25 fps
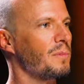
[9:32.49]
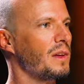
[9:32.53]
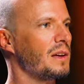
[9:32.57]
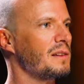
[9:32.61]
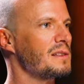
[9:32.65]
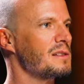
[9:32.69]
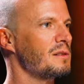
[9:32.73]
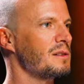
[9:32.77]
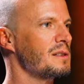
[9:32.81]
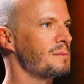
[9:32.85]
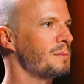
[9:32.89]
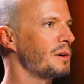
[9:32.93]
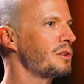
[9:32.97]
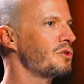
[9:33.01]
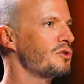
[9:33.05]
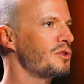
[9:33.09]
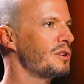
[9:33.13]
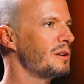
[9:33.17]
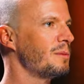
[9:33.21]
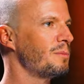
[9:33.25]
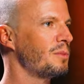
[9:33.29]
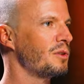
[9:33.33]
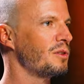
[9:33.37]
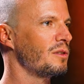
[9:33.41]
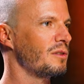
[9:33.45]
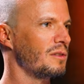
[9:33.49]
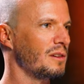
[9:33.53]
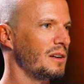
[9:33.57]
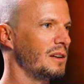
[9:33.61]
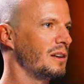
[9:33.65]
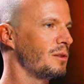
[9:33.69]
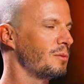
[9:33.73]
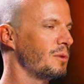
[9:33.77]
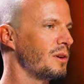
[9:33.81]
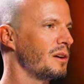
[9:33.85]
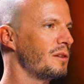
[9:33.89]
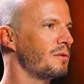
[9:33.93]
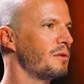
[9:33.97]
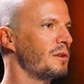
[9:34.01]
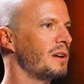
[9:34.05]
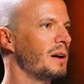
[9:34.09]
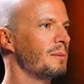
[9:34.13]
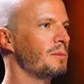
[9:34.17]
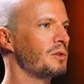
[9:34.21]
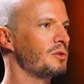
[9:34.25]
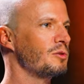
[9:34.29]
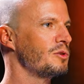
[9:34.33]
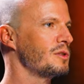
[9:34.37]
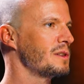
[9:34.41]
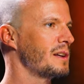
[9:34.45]
And so it's much cheaper in a way for
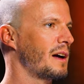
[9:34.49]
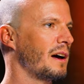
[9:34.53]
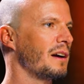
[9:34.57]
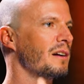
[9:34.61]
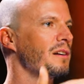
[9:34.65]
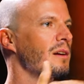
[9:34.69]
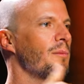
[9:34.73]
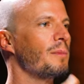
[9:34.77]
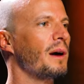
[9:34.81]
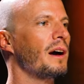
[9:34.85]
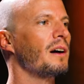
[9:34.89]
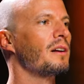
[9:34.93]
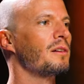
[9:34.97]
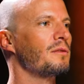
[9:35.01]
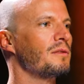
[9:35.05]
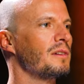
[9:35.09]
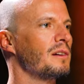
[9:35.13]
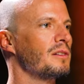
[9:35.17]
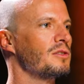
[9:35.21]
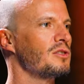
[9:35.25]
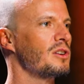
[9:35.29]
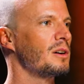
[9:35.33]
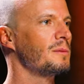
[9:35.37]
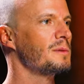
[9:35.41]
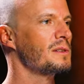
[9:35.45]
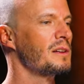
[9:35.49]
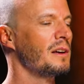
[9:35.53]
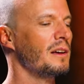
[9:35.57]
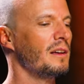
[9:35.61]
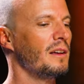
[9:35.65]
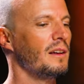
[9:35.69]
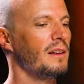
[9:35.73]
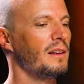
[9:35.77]
them to just hire them out of their jobs.